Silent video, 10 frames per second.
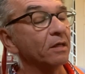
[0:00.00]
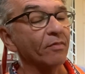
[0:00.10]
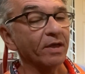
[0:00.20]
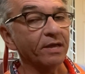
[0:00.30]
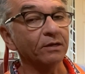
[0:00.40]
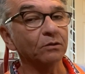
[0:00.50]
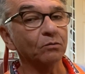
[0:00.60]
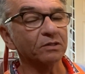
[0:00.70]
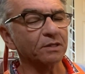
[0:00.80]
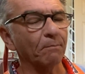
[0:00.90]
the hill
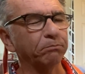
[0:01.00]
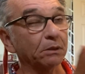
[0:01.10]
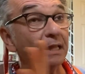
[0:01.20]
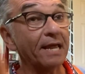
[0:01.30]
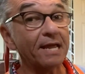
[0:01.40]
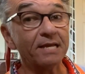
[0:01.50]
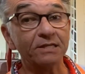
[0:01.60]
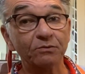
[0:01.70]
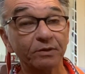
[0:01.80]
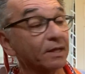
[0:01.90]
was
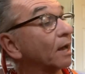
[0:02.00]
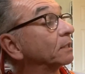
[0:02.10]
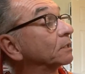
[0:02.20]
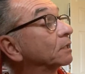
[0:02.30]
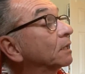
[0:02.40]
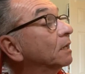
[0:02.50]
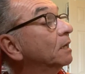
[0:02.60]
ablaze with color,